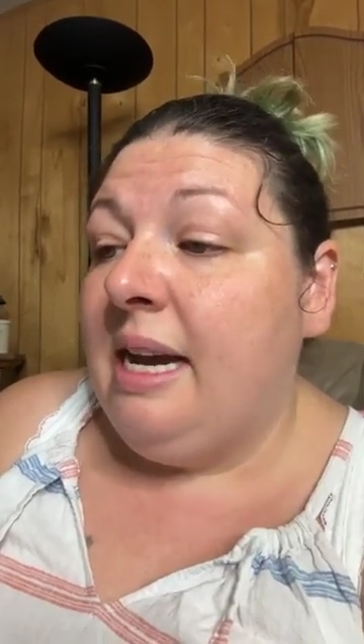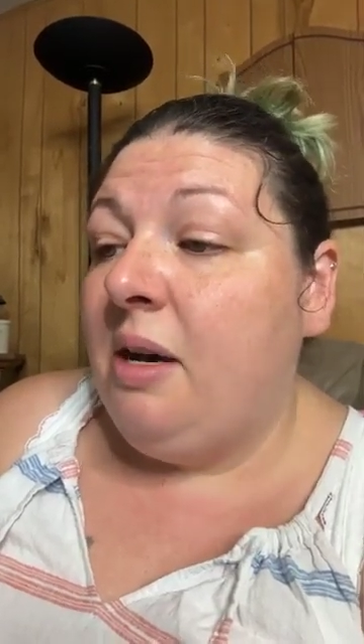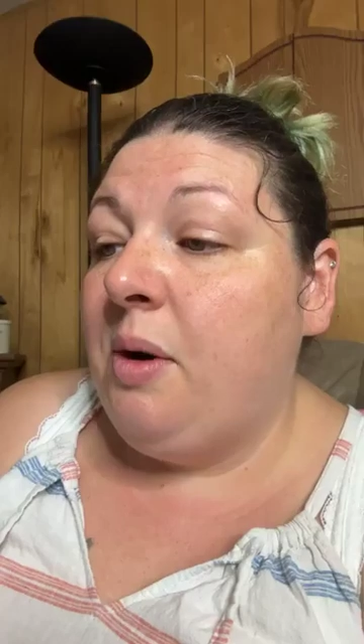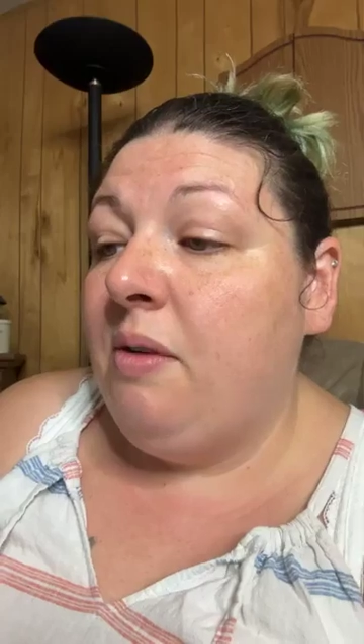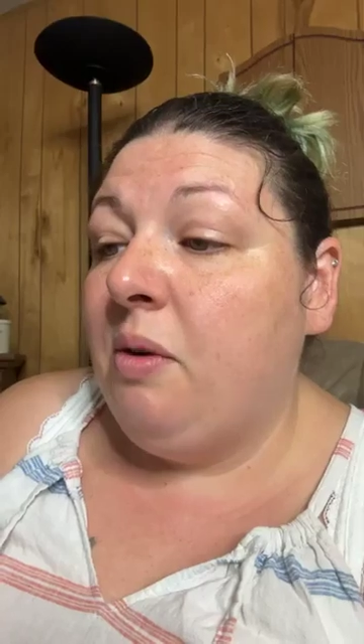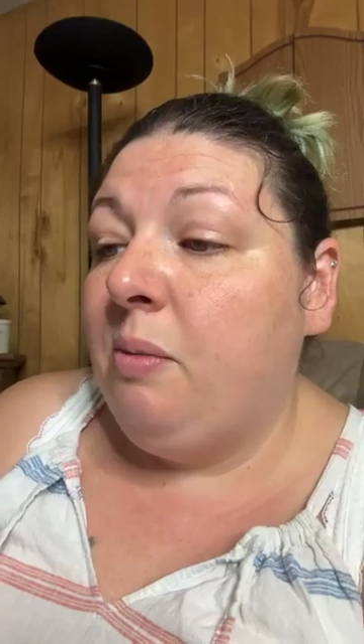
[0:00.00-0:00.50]

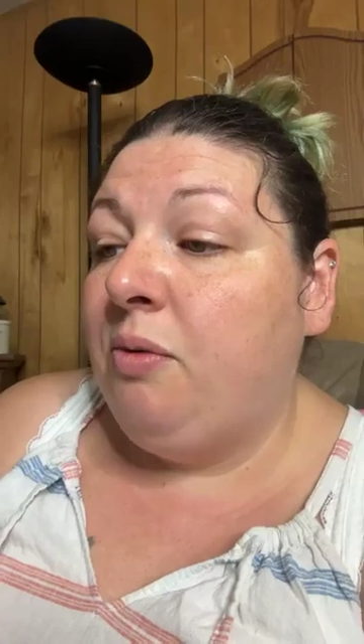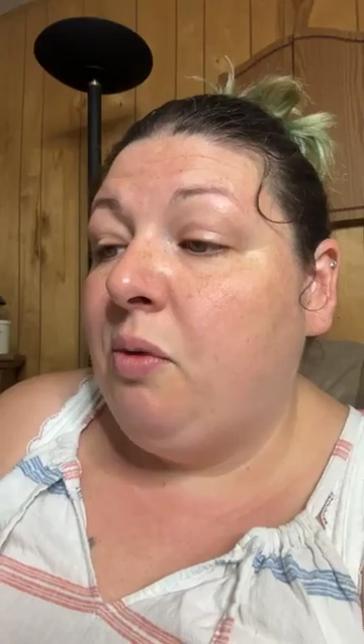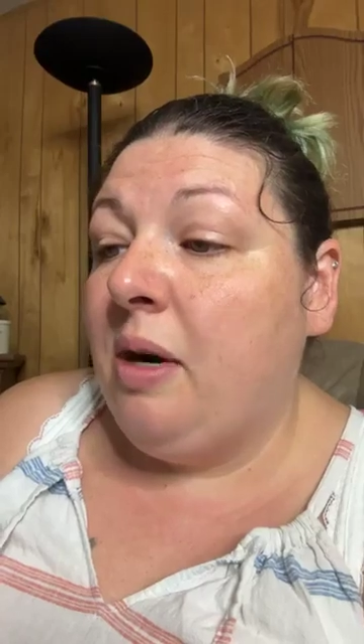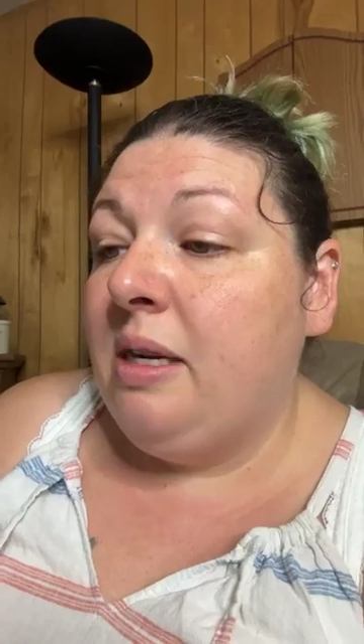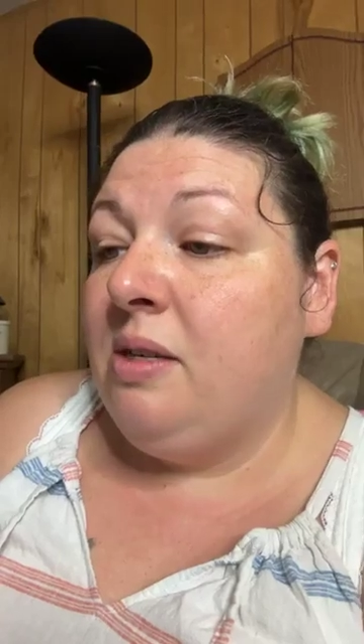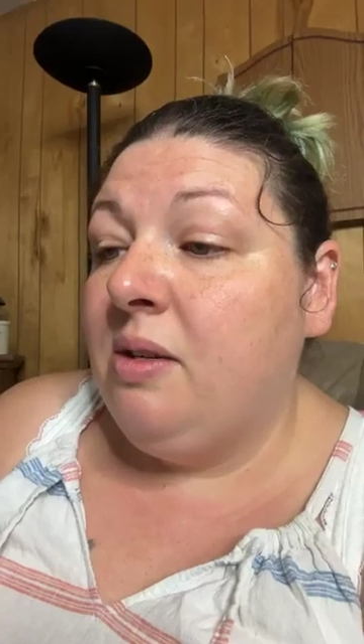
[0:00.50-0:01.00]
However,
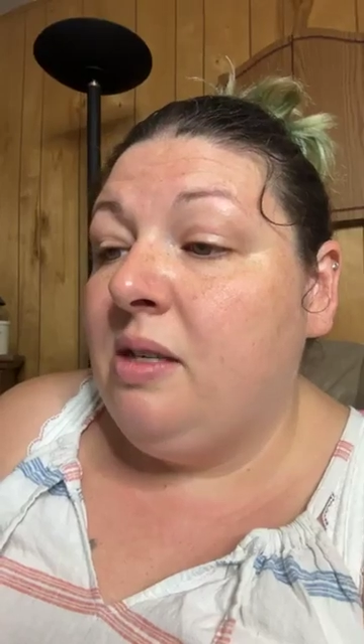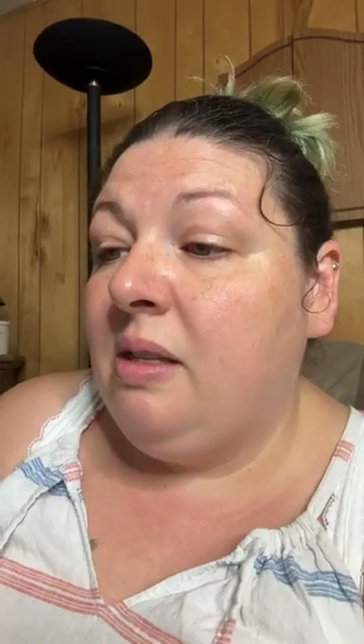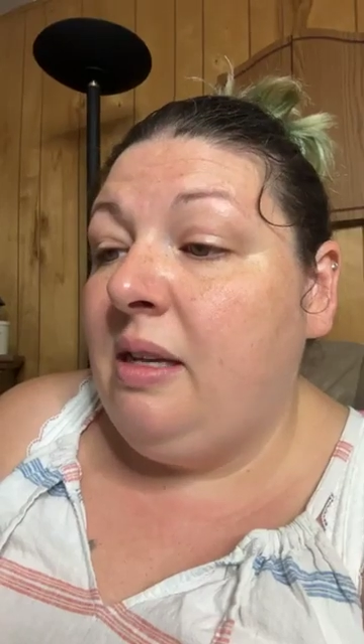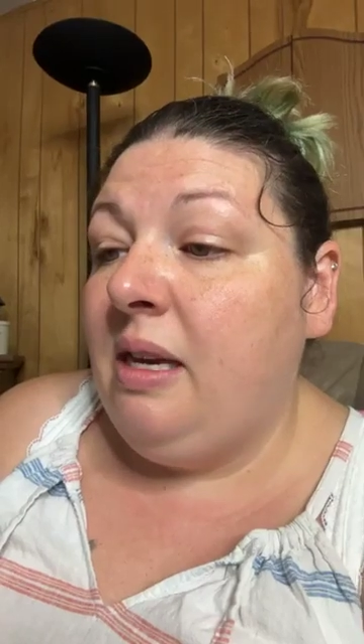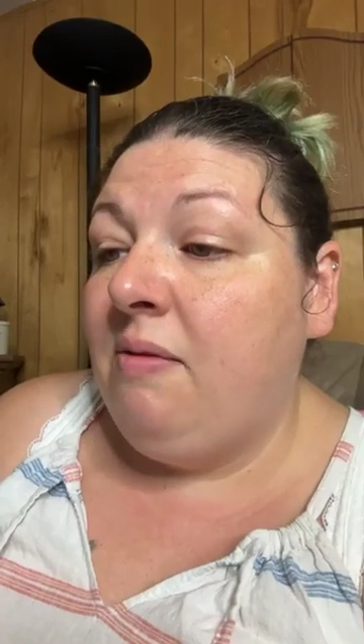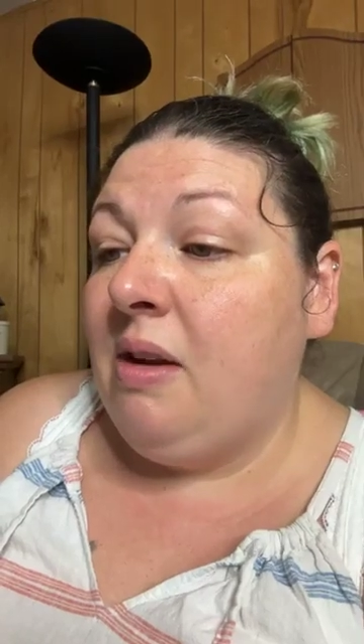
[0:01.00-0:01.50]
before I turned
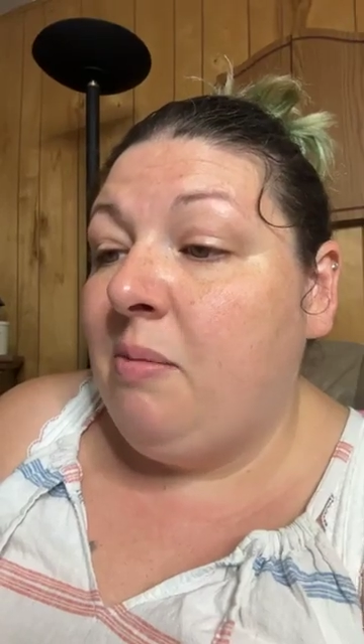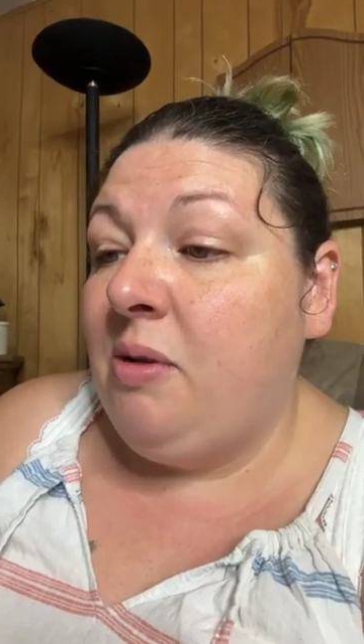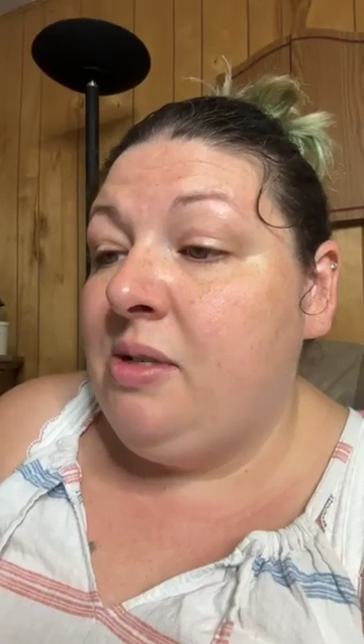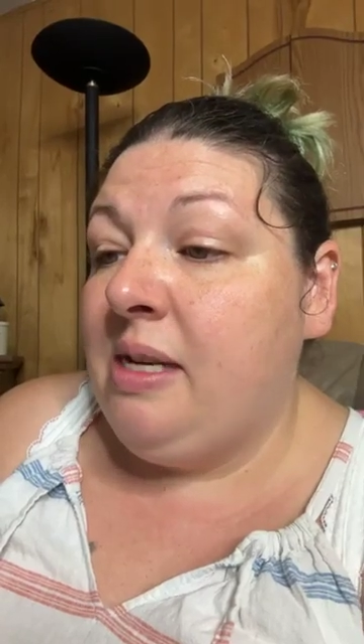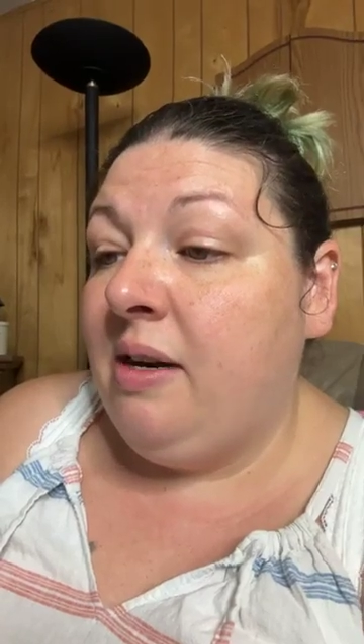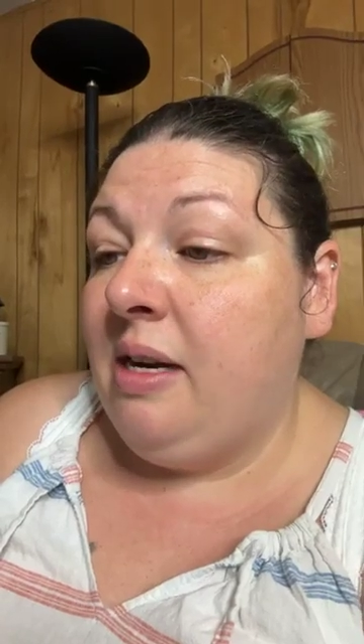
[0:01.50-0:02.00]
to leave,
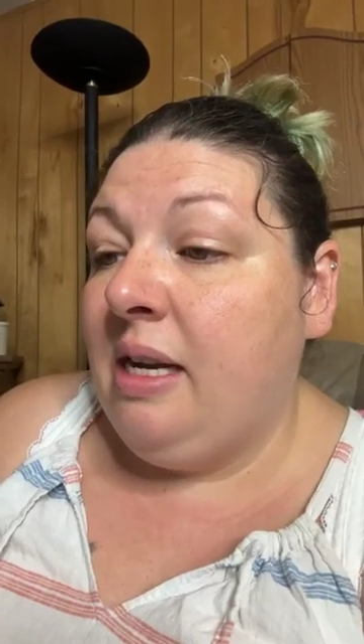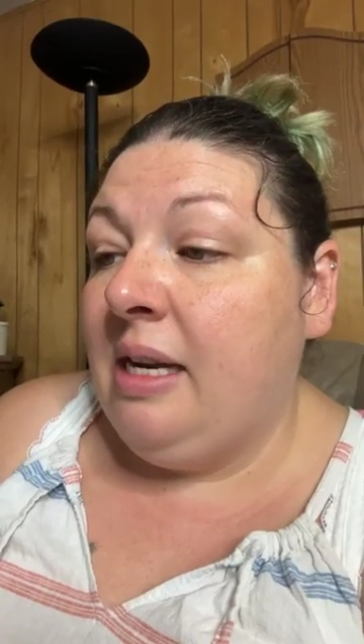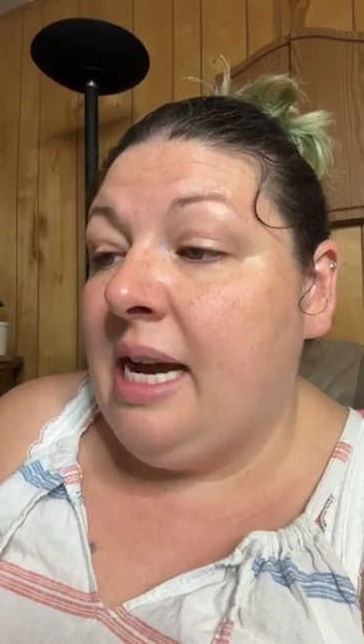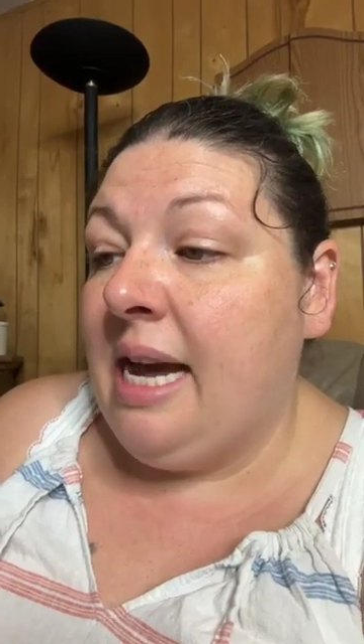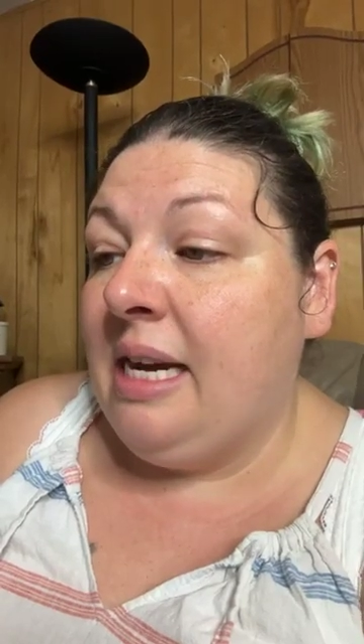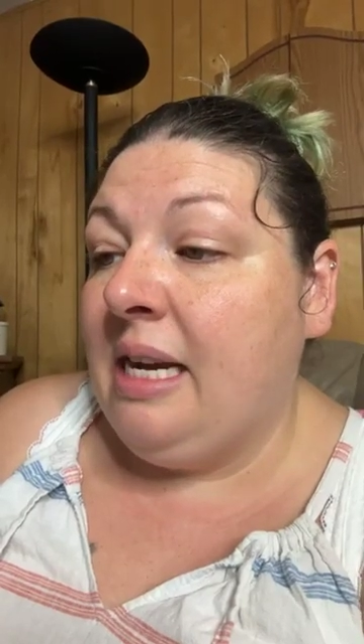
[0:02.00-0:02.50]

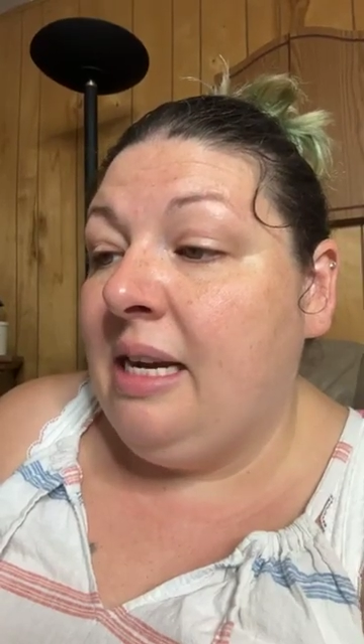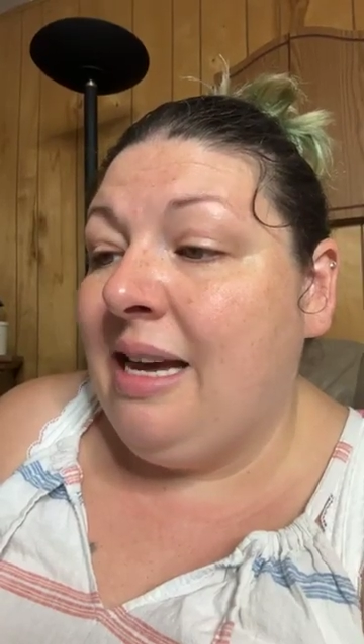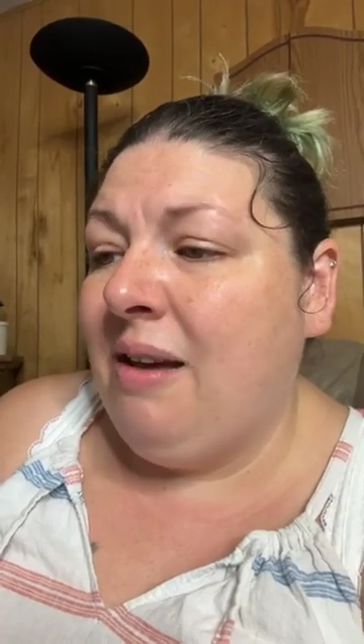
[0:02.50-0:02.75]
Nebuzaradan added,